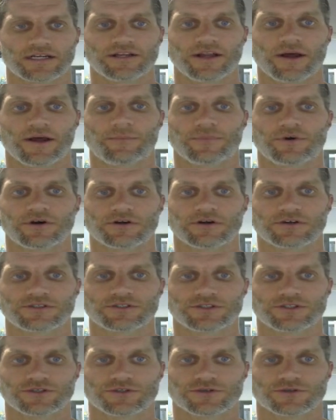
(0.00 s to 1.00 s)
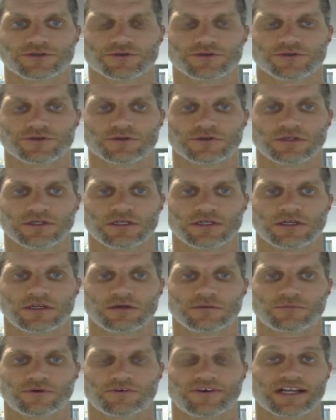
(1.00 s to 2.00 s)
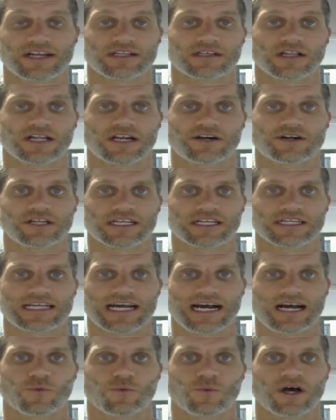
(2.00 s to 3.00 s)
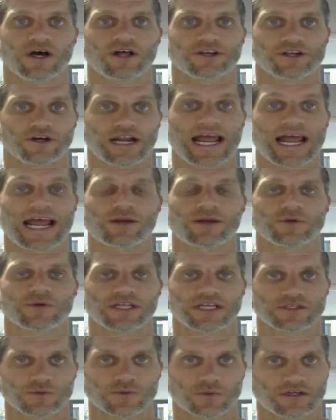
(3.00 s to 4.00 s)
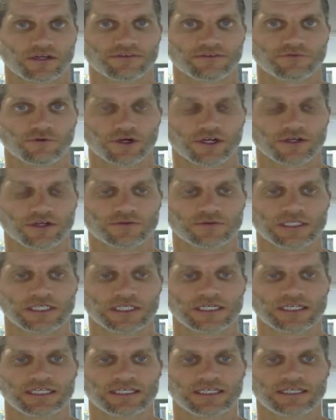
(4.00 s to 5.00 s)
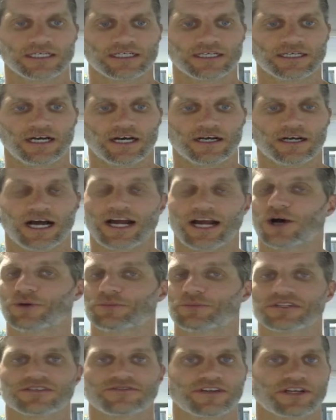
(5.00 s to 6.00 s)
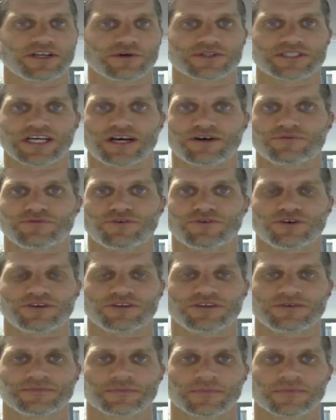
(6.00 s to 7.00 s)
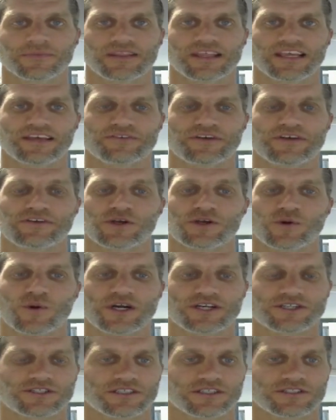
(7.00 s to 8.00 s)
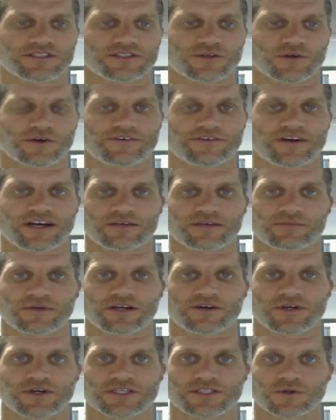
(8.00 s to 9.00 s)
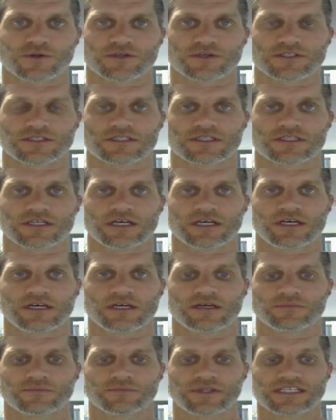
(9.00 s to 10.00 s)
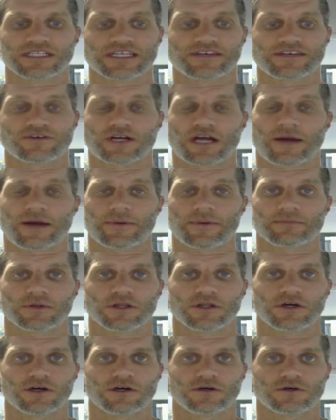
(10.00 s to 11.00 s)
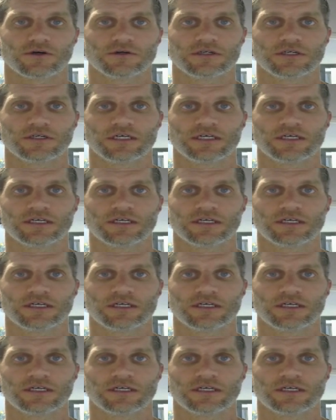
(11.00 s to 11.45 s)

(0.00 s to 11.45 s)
number to provide clarity into how well your equity is working for you. I hope this video is helpful. If you have any questions or if I can be a resource, please leave a comment below.